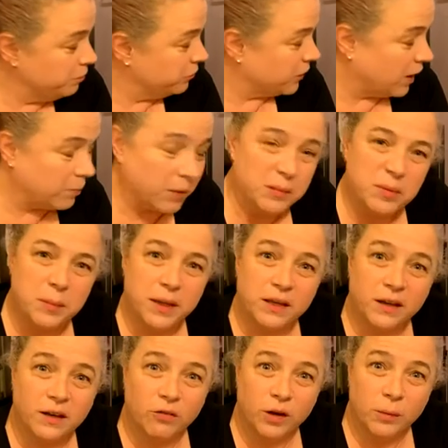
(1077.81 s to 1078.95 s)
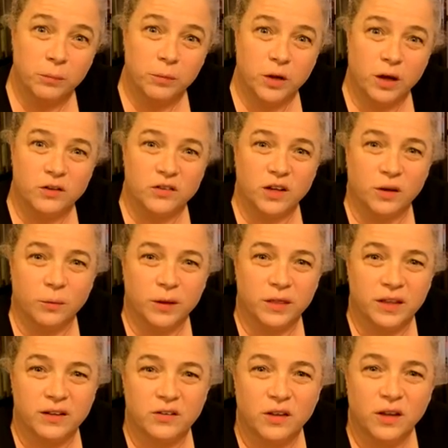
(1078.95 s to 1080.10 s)
I might be making a rum cocktail with
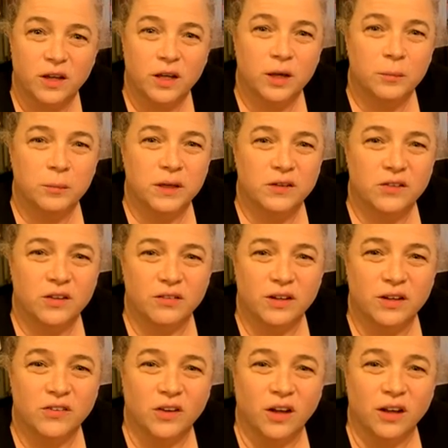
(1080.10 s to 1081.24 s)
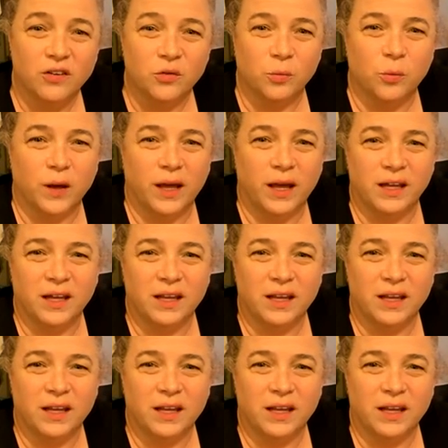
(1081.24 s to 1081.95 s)
it. Pizza oven is on its way.